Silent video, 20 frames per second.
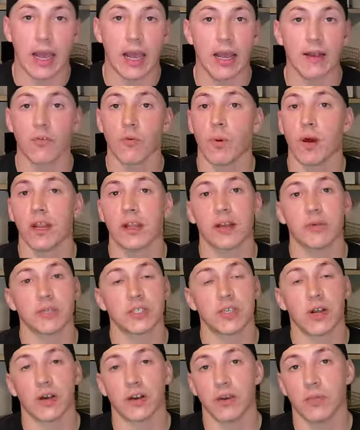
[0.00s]
Everybody that
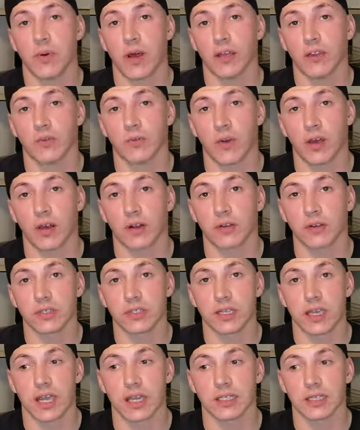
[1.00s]
was talking about the
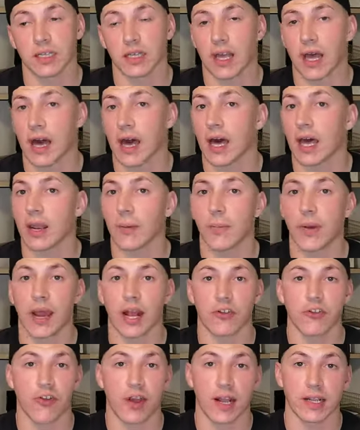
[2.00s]
Raiders has a lot of
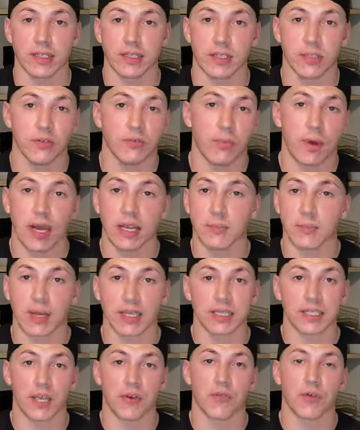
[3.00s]
backtracking too, my,
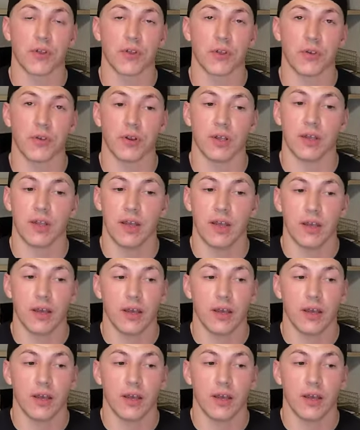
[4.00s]
myself included.